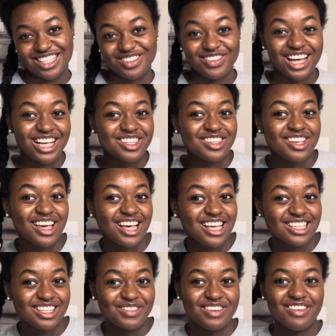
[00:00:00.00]
So that's
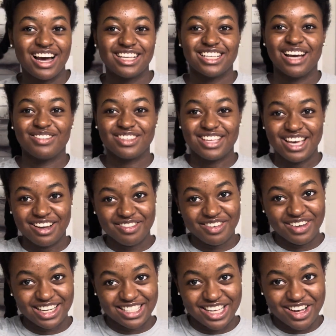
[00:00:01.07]
some advice I have to take for
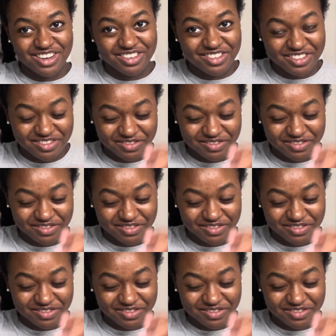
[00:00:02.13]
myself.